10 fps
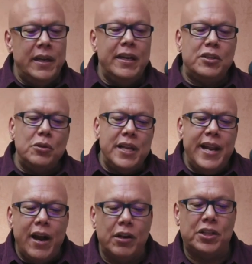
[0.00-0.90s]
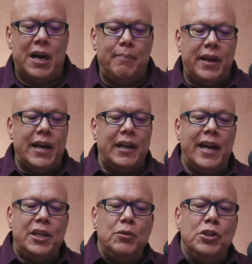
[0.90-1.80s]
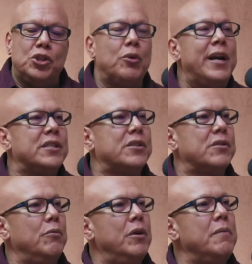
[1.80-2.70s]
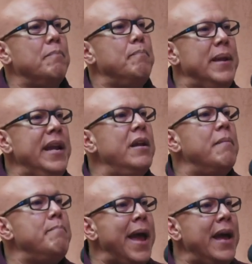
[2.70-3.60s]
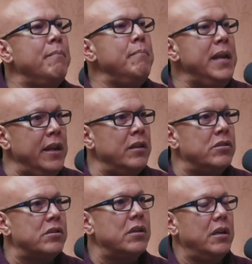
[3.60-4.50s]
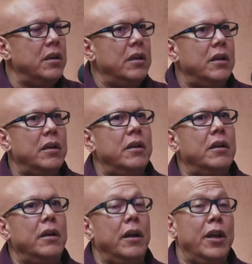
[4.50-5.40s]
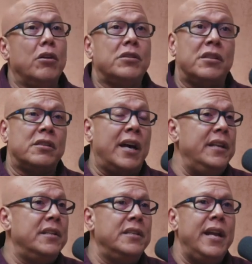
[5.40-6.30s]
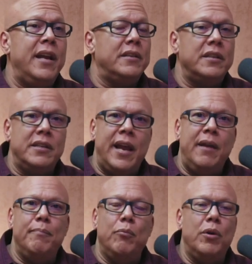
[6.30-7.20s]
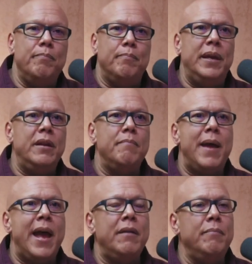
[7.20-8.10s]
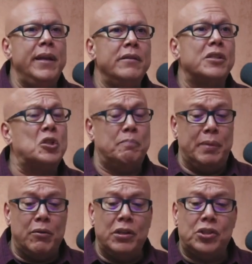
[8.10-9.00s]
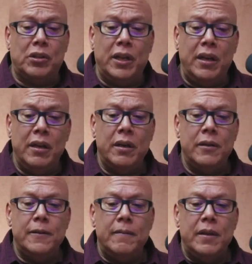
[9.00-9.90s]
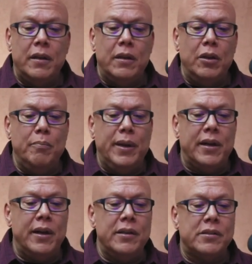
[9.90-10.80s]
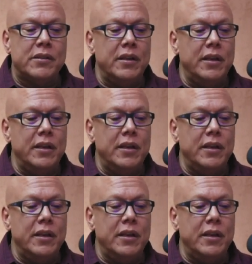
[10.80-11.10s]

And so today, our topic, I'd like to address what being a man means in our society today today what being a man means spiritually you know because